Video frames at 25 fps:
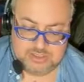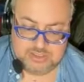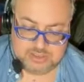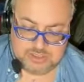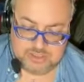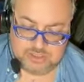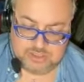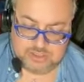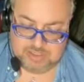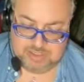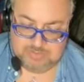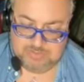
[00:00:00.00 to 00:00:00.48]

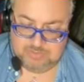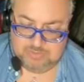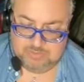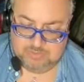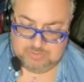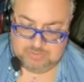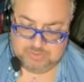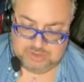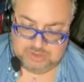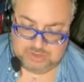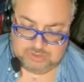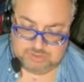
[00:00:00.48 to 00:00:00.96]
So you might be
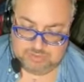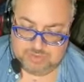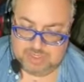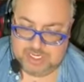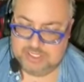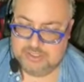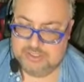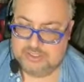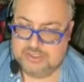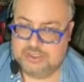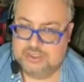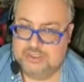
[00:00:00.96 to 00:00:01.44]
more
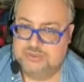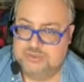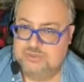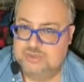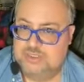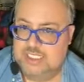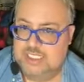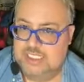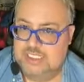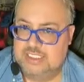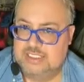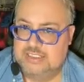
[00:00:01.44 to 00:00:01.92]
inspired to do
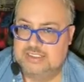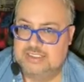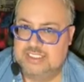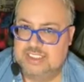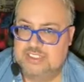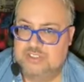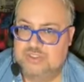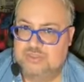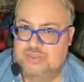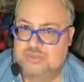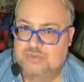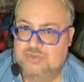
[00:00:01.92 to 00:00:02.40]
things
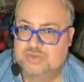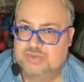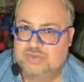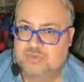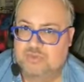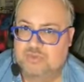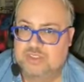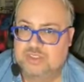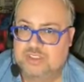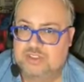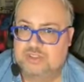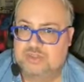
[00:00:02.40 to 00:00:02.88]
that you don't
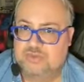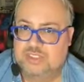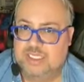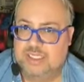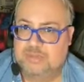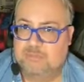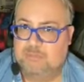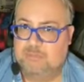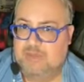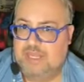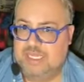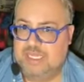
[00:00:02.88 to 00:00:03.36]
normally do,
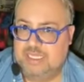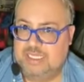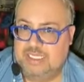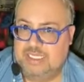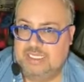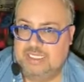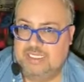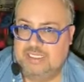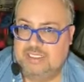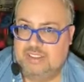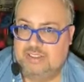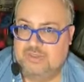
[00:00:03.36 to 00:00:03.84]
like
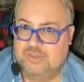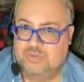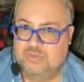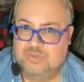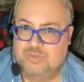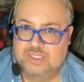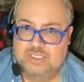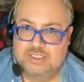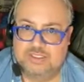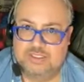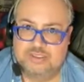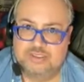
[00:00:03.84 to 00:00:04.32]
baking
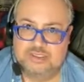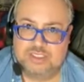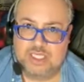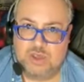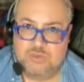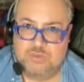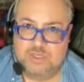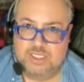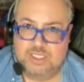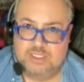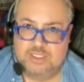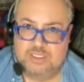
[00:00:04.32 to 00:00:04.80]
or like
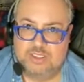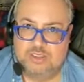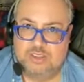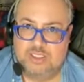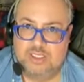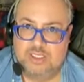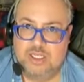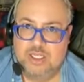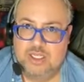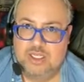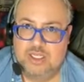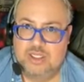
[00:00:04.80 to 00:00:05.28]

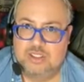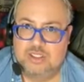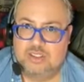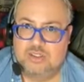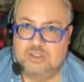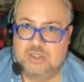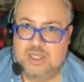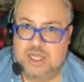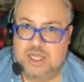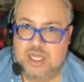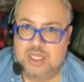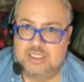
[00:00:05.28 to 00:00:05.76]
sewing,
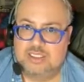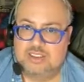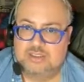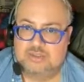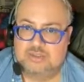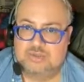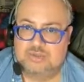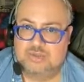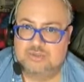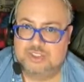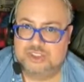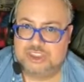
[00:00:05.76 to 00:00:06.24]

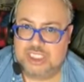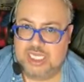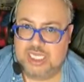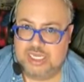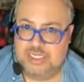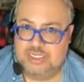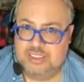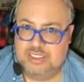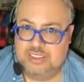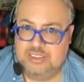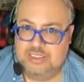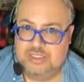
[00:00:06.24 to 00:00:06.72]
uh,
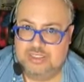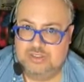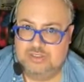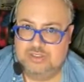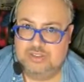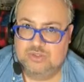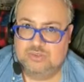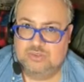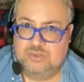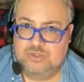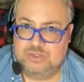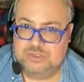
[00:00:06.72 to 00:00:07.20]

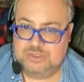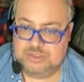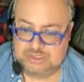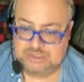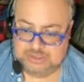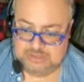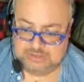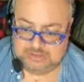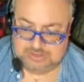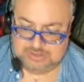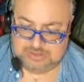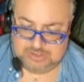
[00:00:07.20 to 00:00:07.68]
crocheting,
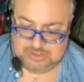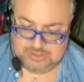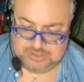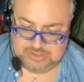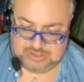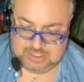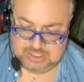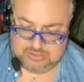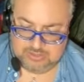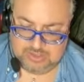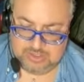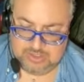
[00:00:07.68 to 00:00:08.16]
quilting,
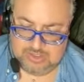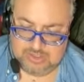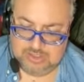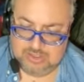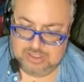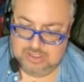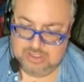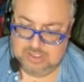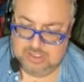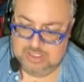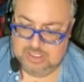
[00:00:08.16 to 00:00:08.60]
etc.